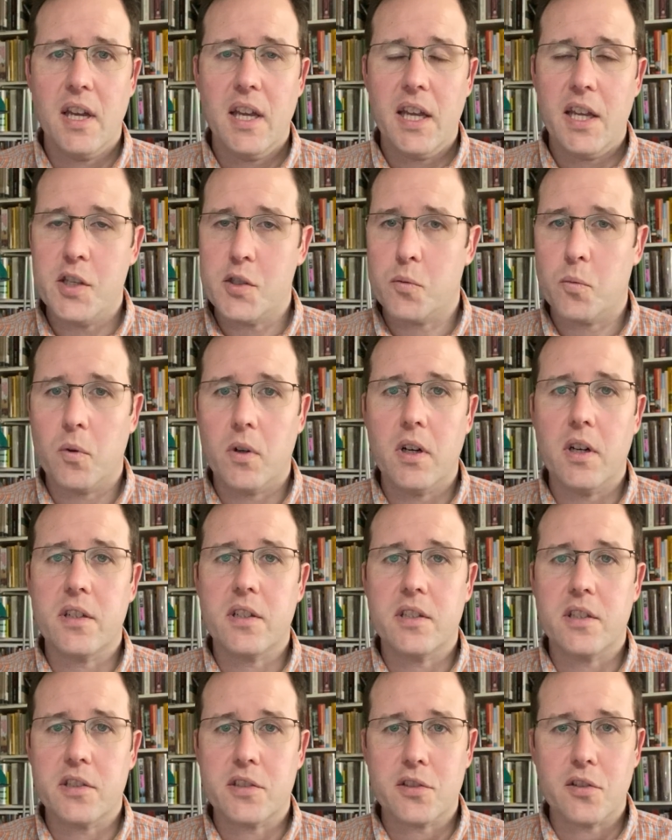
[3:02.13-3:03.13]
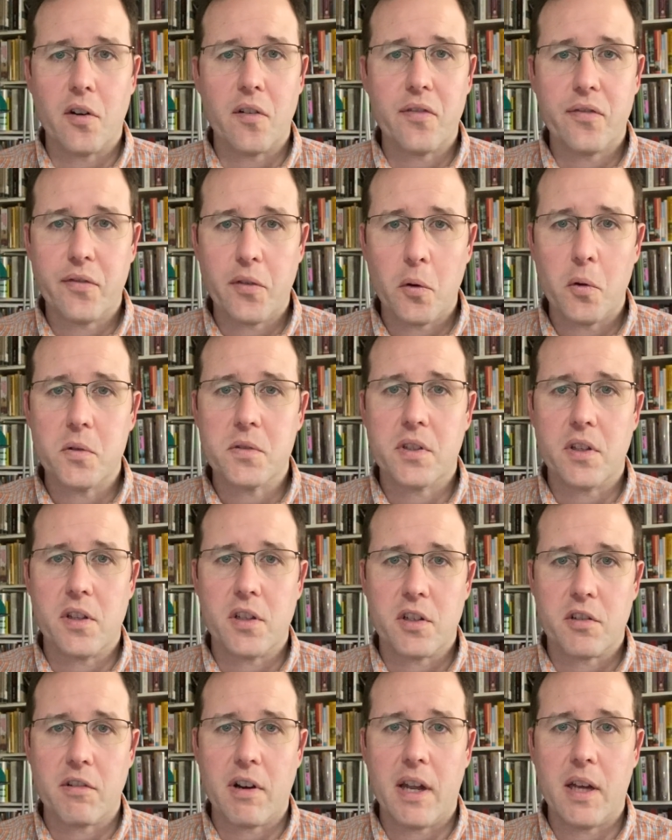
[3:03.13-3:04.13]
His word does not fall to
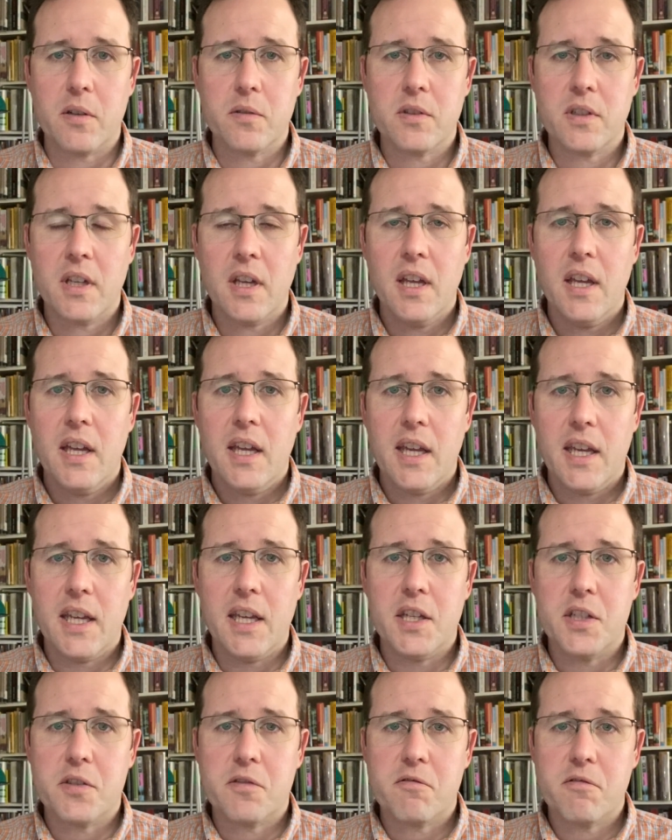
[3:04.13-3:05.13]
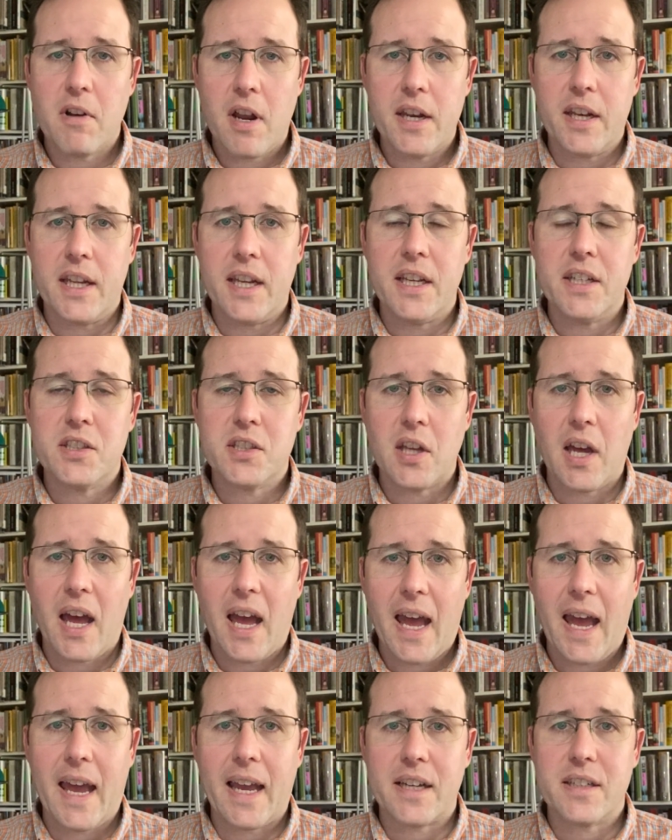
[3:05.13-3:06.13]
the ground. He is ready to
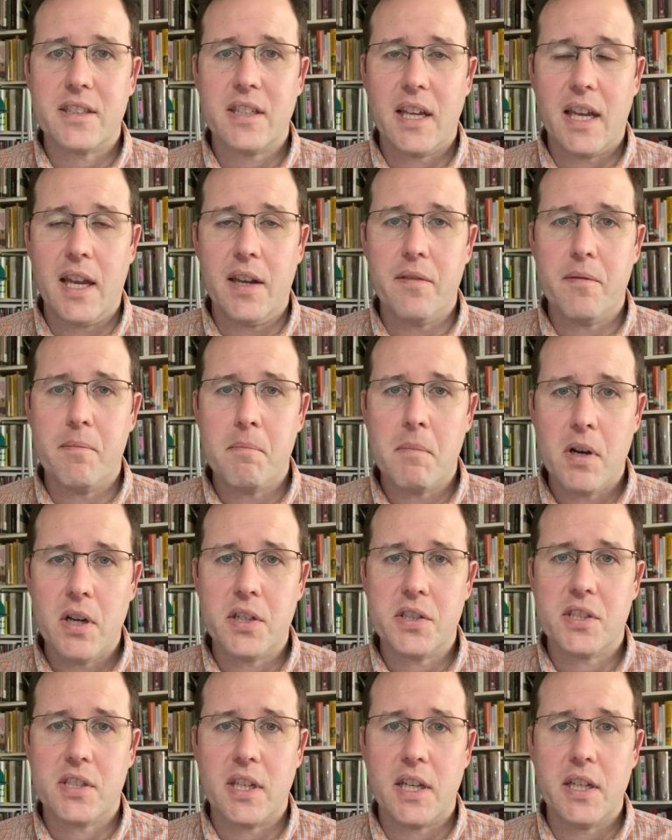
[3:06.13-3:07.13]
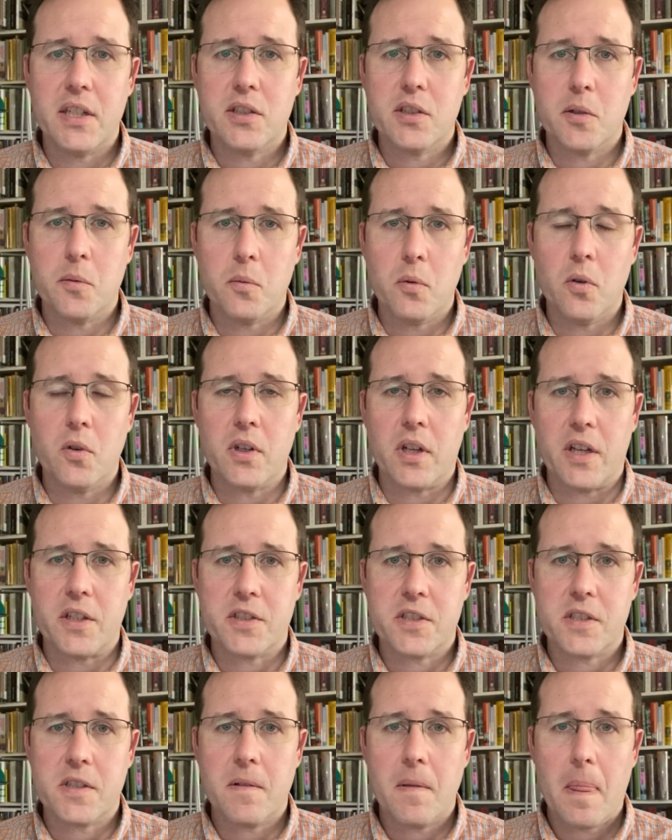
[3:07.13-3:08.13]
act in mercy toward
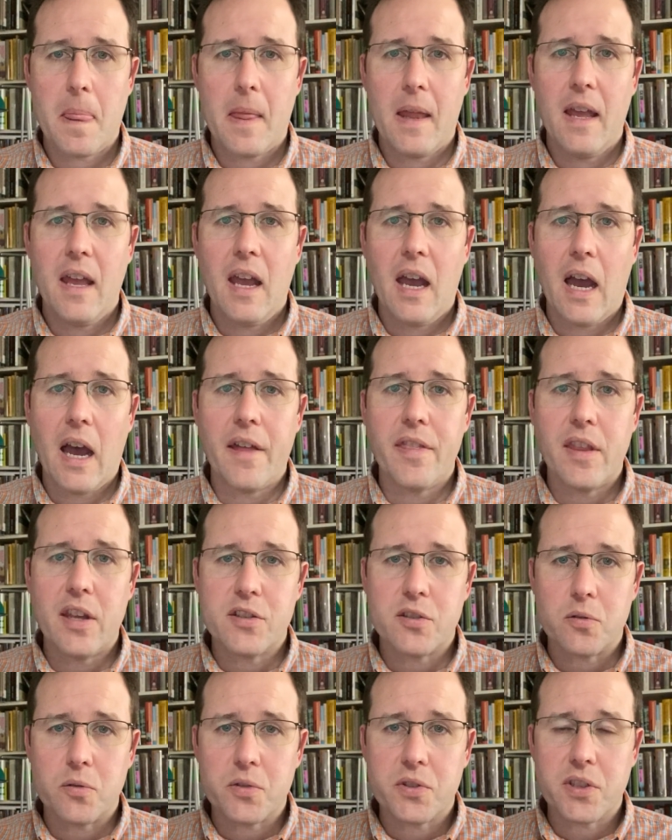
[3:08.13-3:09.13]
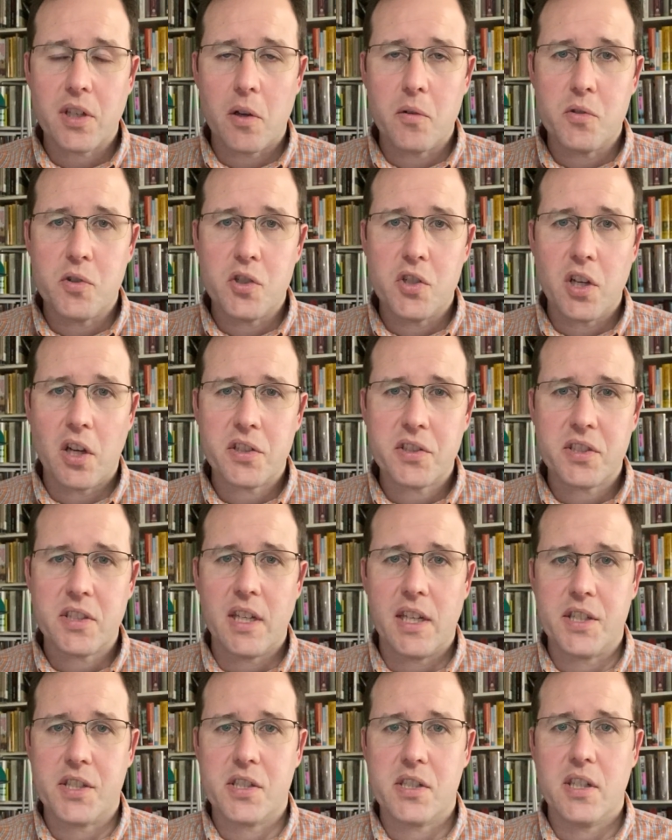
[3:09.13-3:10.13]
us. And there's also
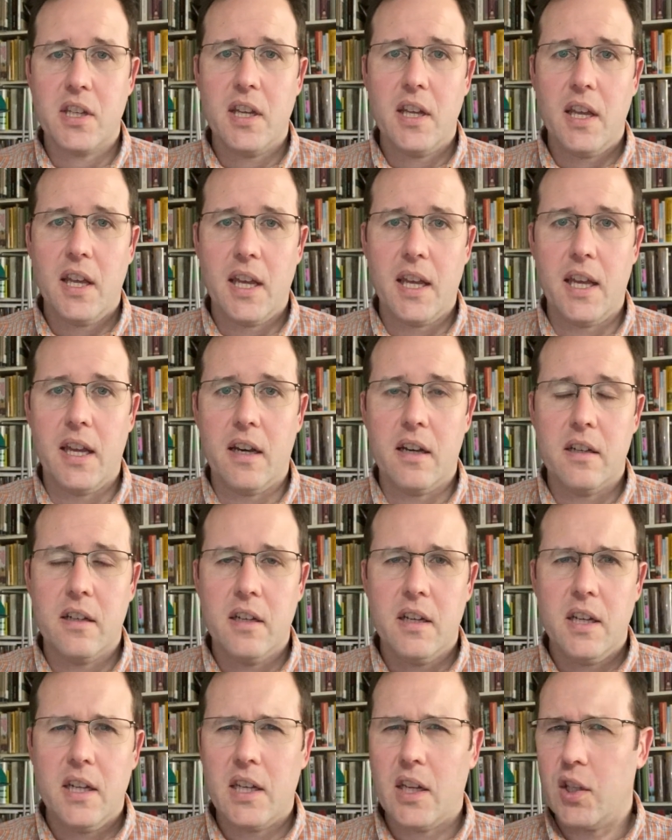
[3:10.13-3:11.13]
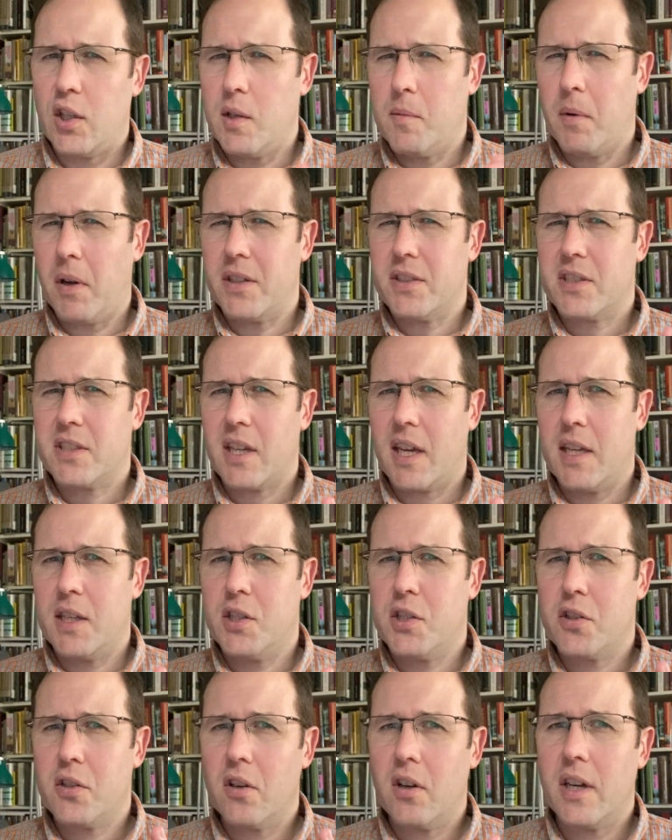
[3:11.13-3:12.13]
justice here. Now you might say,
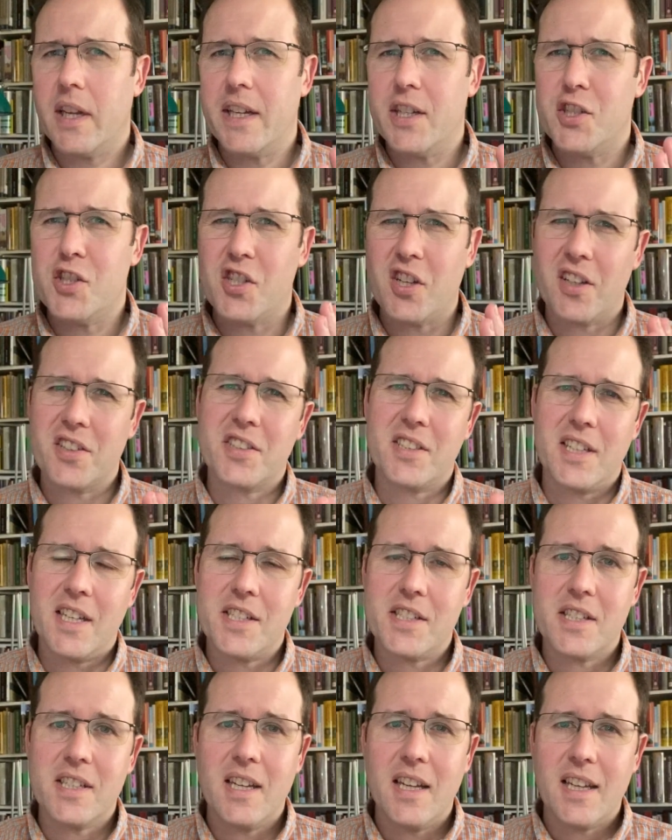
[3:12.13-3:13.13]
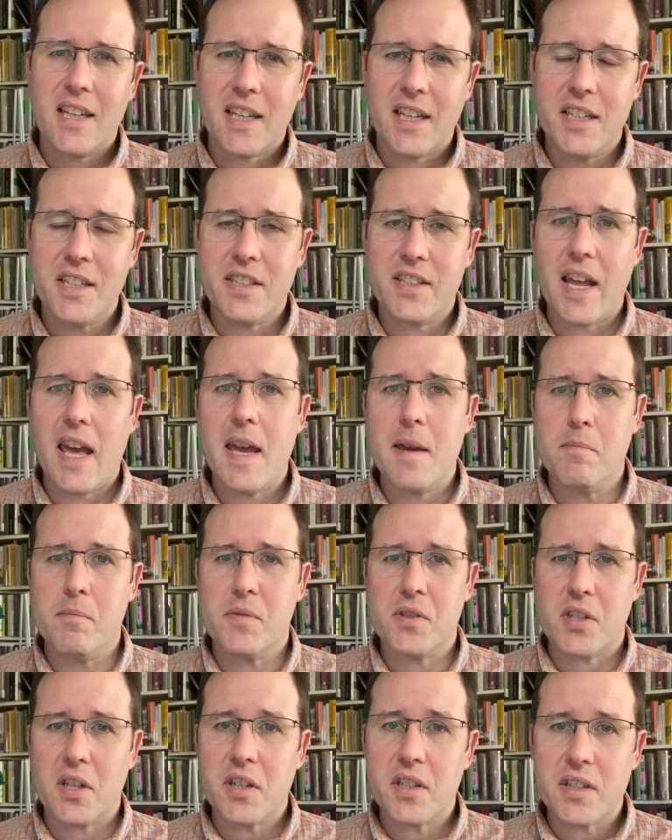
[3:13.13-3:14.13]
surely justice
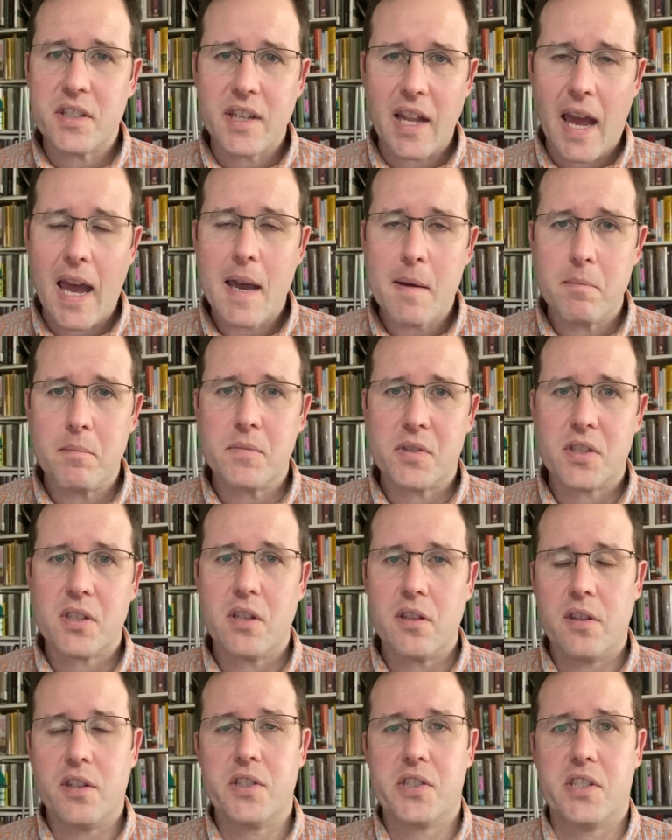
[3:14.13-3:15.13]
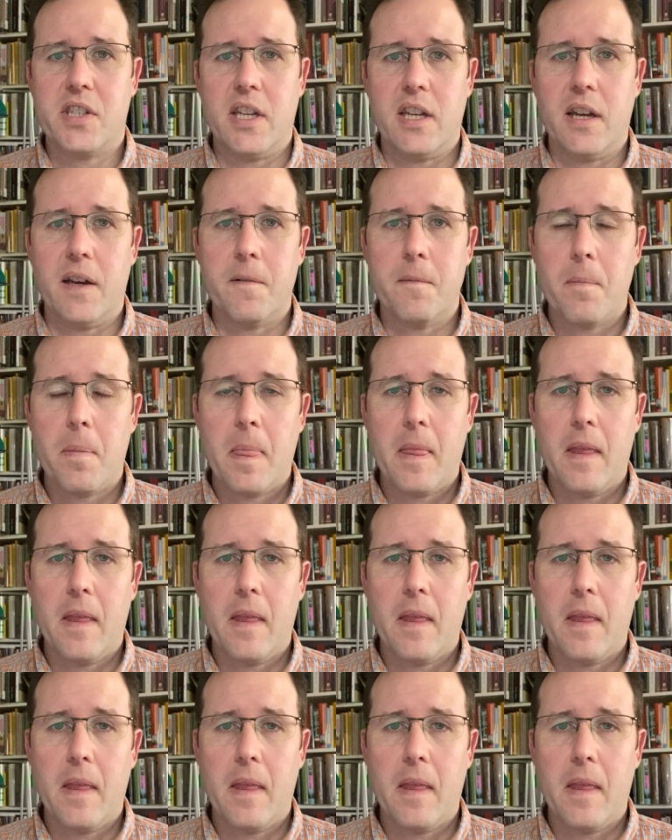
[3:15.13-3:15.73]
condemns and damns the sinner.